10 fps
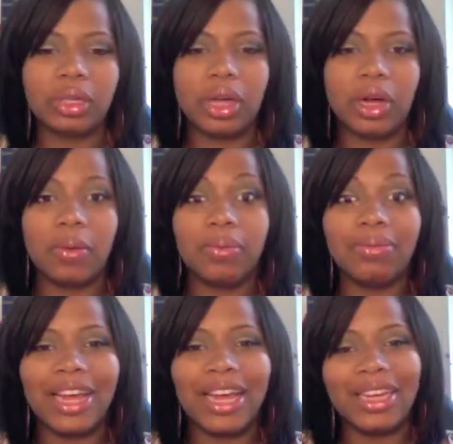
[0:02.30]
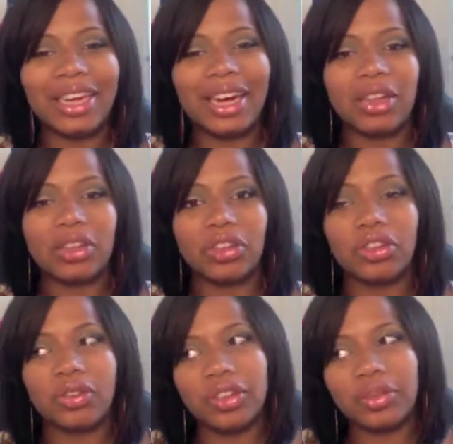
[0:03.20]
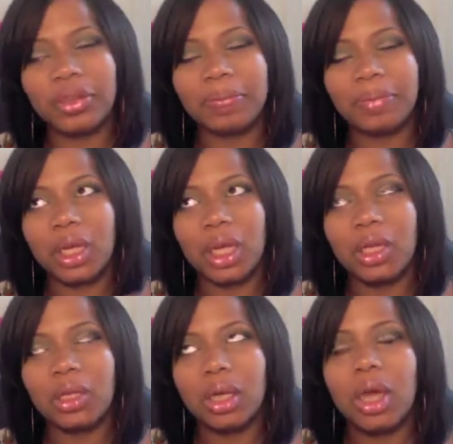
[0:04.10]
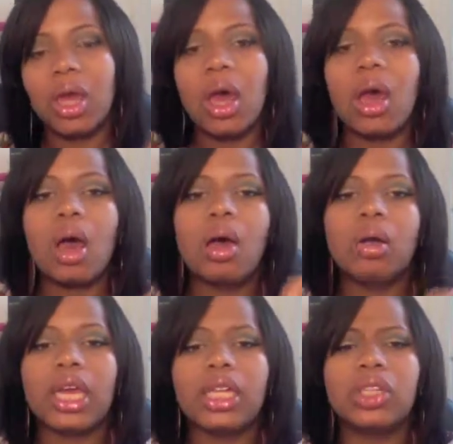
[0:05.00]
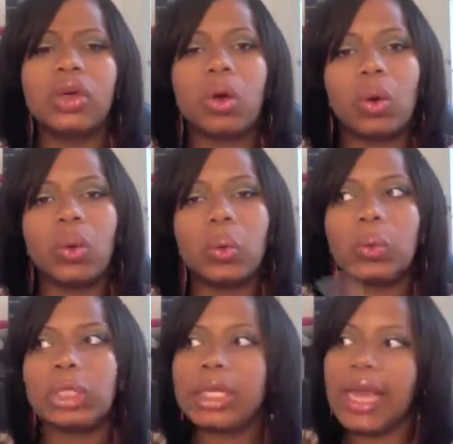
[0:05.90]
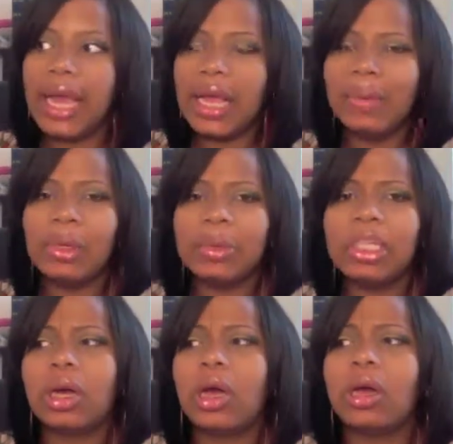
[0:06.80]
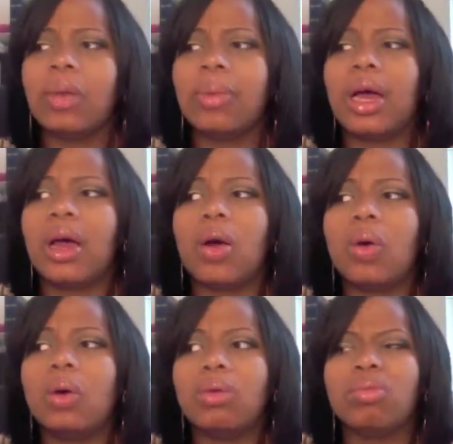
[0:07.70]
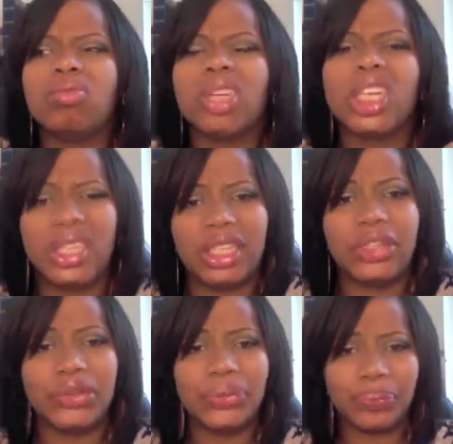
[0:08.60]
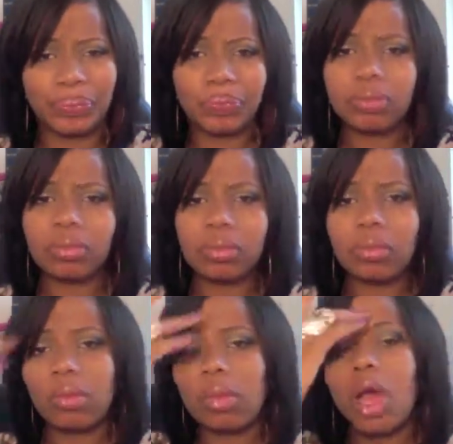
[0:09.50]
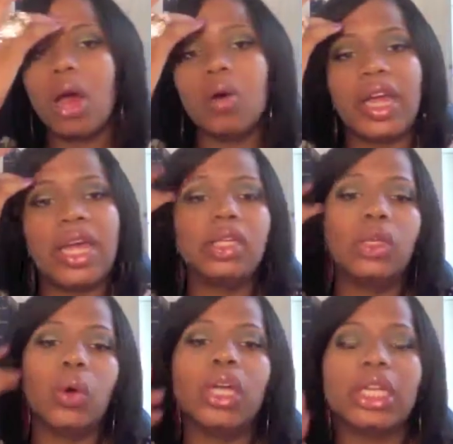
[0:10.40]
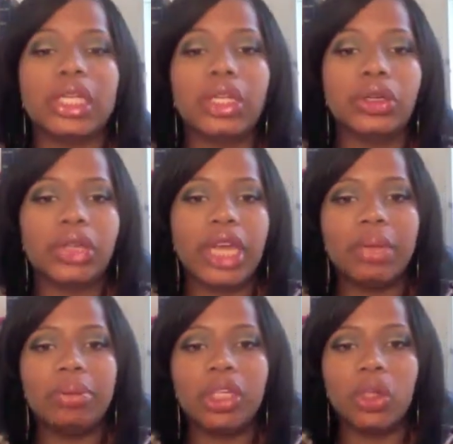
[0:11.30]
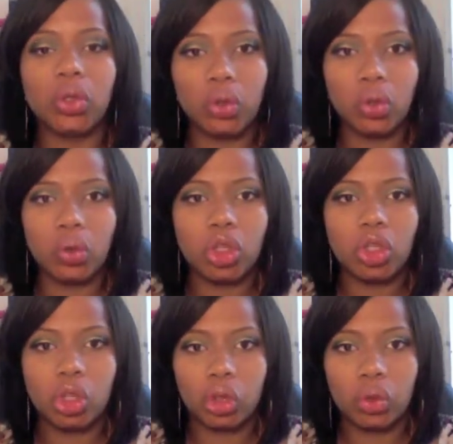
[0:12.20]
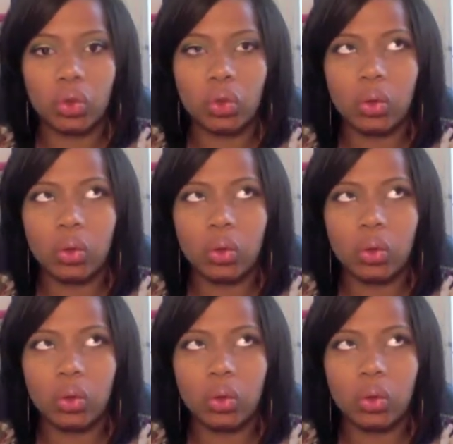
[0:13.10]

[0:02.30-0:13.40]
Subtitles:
Hey guys, it's Charisma again. Okay, so today I'm going to be talking about concealer. Okay, so concealer can be used to